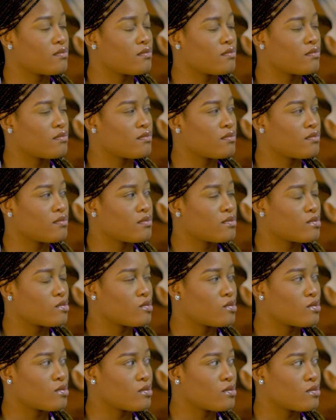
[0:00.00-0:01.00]

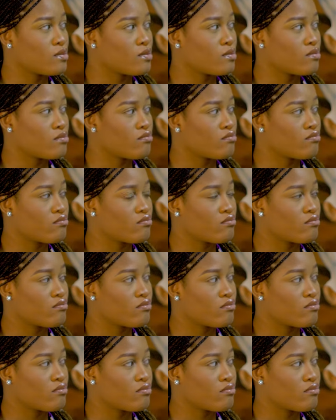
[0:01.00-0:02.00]

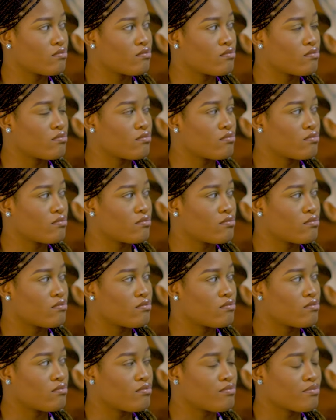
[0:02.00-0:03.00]

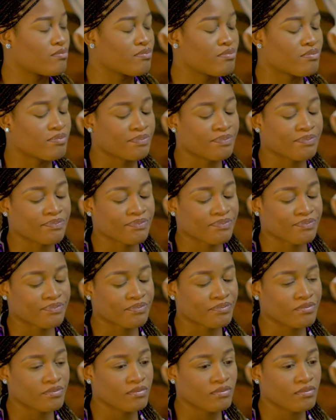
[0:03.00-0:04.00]

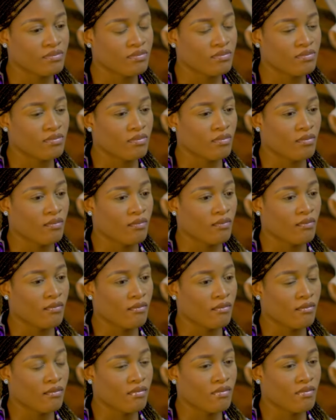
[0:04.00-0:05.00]

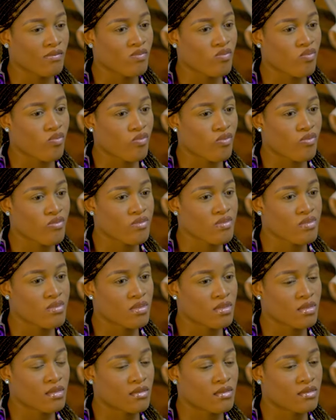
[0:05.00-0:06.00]

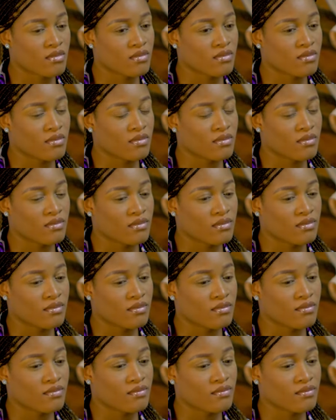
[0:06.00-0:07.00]

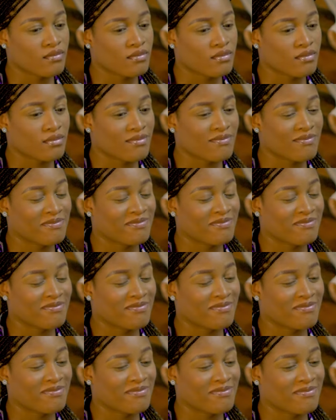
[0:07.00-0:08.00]
This person isn't speaking.